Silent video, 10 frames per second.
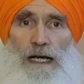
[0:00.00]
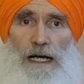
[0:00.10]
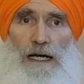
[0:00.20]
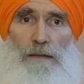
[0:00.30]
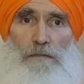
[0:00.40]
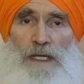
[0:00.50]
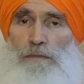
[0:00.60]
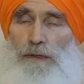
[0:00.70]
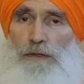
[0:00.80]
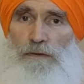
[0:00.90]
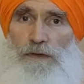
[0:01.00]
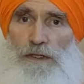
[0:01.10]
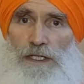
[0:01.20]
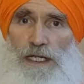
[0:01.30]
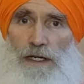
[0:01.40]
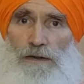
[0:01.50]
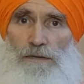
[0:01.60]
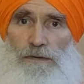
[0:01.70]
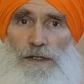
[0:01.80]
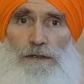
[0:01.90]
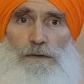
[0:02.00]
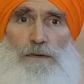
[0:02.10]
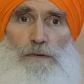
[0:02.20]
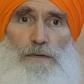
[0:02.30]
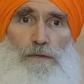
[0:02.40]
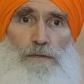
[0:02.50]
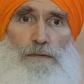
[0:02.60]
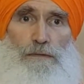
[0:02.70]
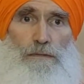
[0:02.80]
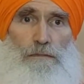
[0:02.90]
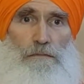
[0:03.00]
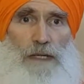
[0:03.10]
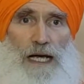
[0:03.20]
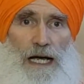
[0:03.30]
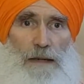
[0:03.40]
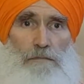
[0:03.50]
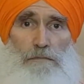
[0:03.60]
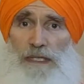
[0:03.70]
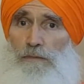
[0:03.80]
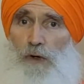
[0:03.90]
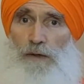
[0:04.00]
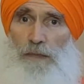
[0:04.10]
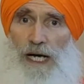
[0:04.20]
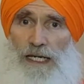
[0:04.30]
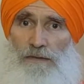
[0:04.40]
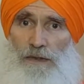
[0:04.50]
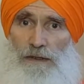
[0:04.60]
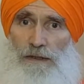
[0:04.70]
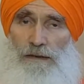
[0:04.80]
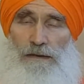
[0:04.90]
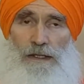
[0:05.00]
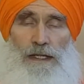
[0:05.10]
improve yourself, to be more mindful,